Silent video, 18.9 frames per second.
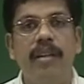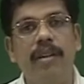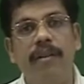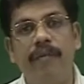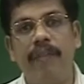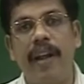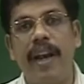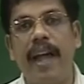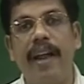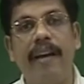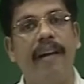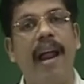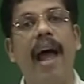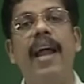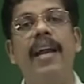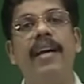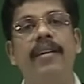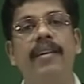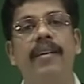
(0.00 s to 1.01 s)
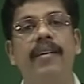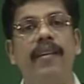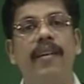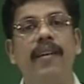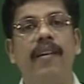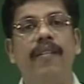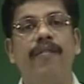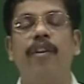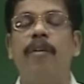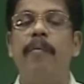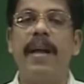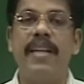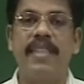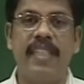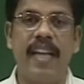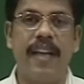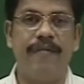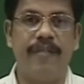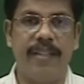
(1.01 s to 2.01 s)
when I ride for my
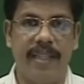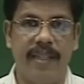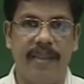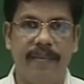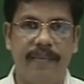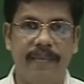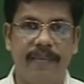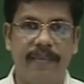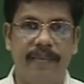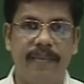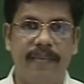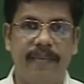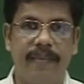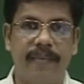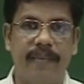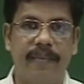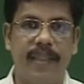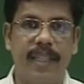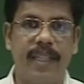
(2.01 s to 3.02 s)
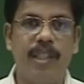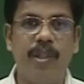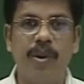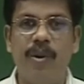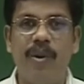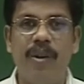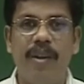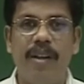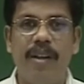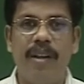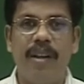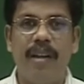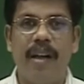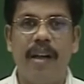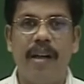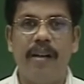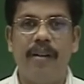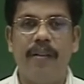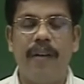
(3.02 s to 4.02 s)
safety. So
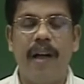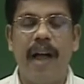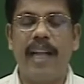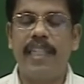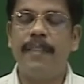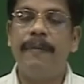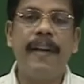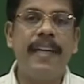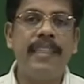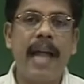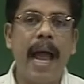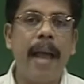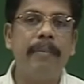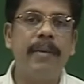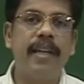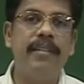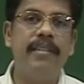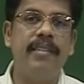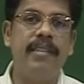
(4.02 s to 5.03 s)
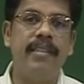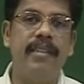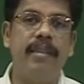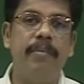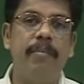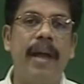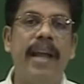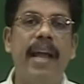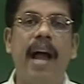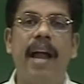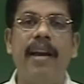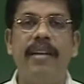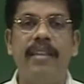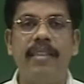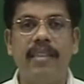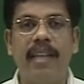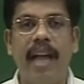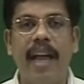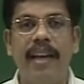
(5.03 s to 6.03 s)
as far as I am concerned, my
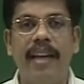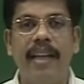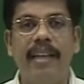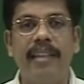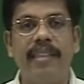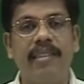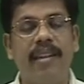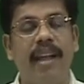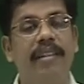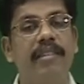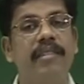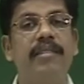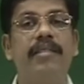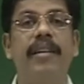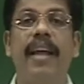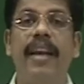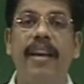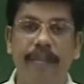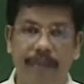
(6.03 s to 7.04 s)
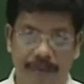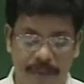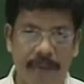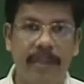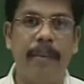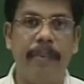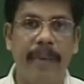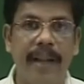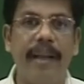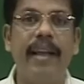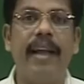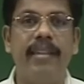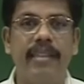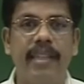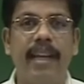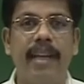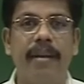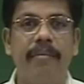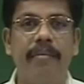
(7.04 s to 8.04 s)
understanding is constrained, somebody can
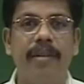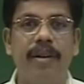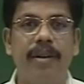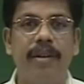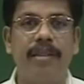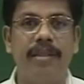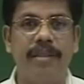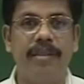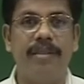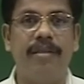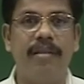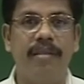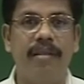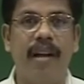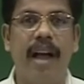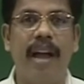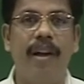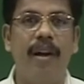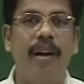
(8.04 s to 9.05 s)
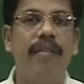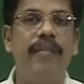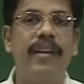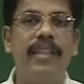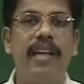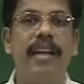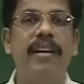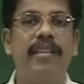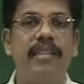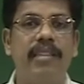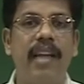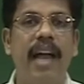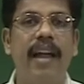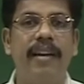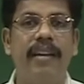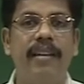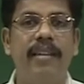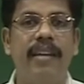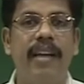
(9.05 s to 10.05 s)
say, because I always understand
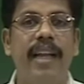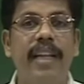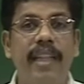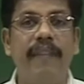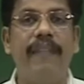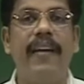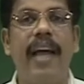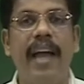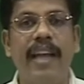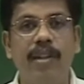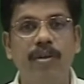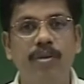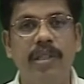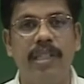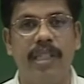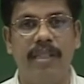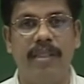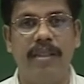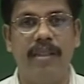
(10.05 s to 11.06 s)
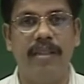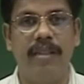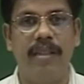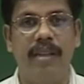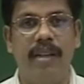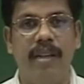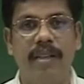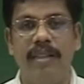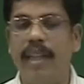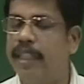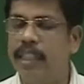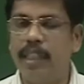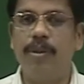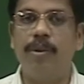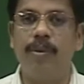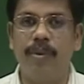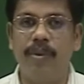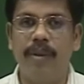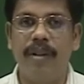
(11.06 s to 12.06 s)
it in the way I use it. That is true,